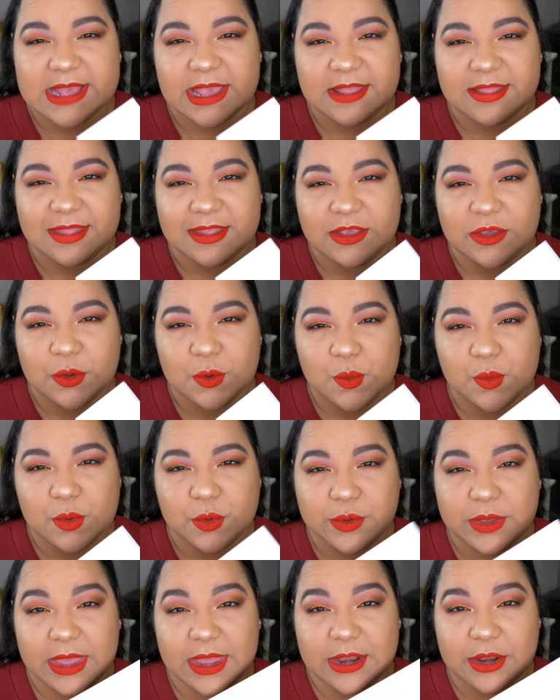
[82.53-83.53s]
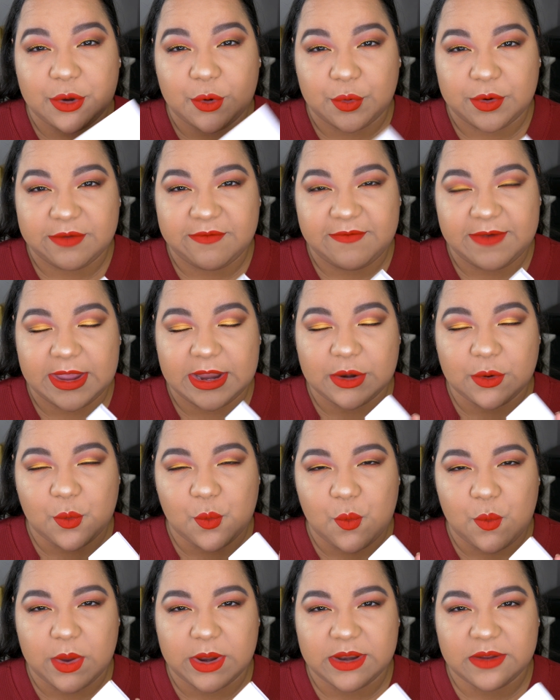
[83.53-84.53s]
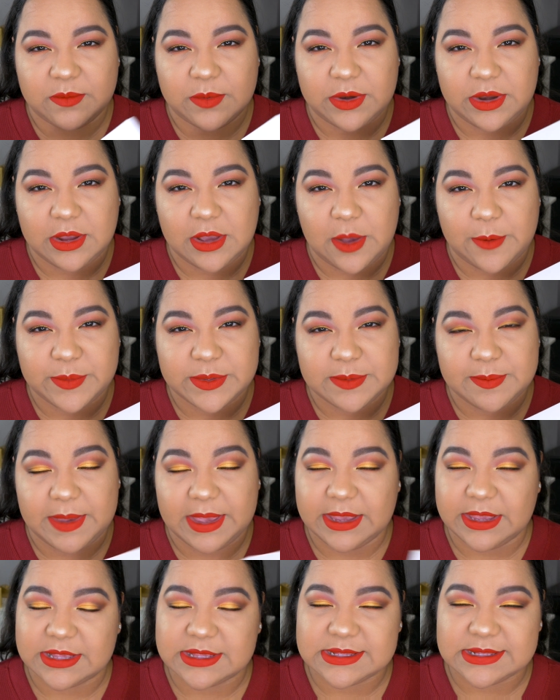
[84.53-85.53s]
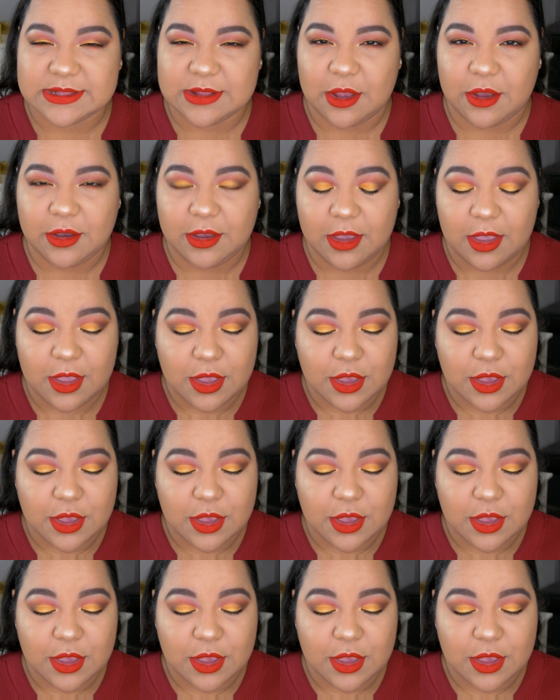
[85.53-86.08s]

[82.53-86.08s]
and you will get notified whenever it comes back in stock.